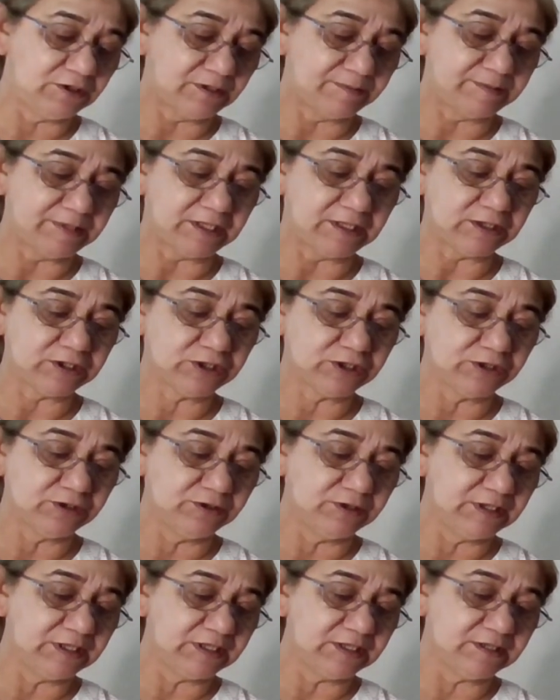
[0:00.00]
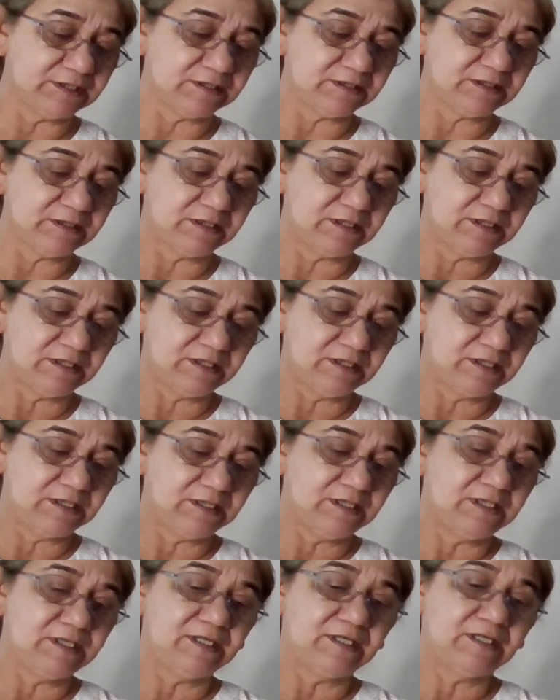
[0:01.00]
I'm not sure yet.
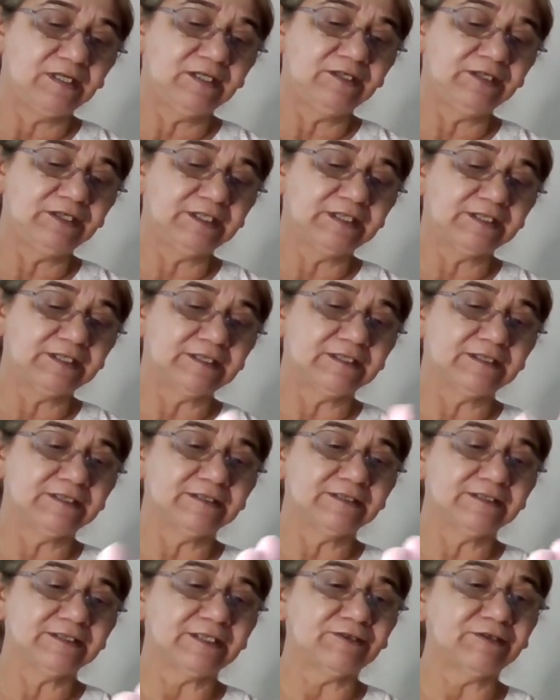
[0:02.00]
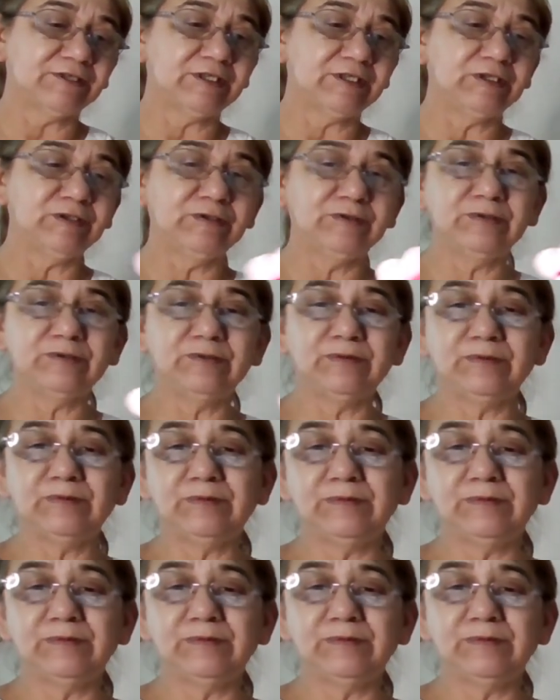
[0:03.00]
Look at this, how cute.